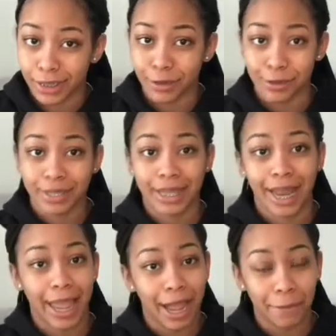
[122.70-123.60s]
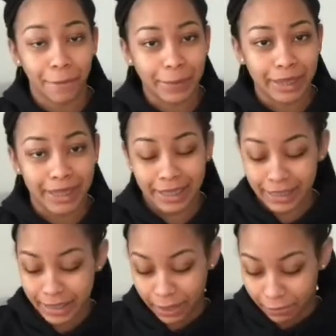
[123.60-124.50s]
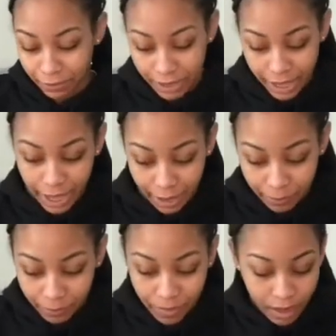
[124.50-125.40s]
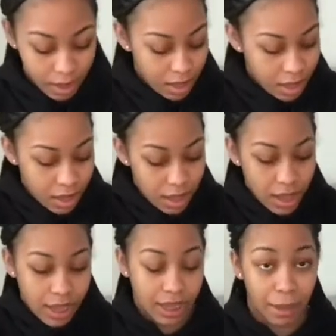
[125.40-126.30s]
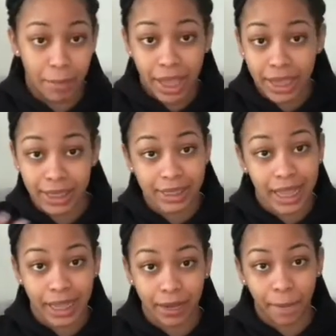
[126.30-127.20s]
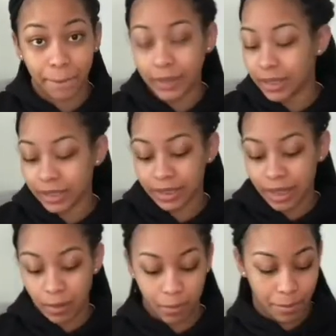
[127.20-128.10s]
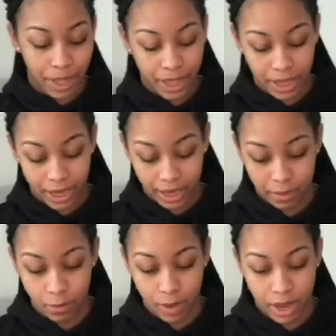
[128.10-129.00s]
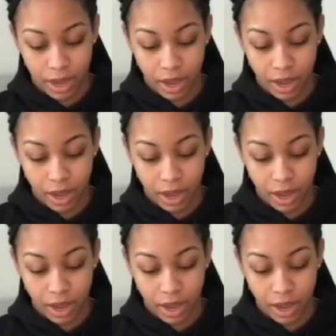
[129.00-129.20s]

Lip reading: today I will be eating Chick-fil-A. I got my head tied up because I don't want my head in the way.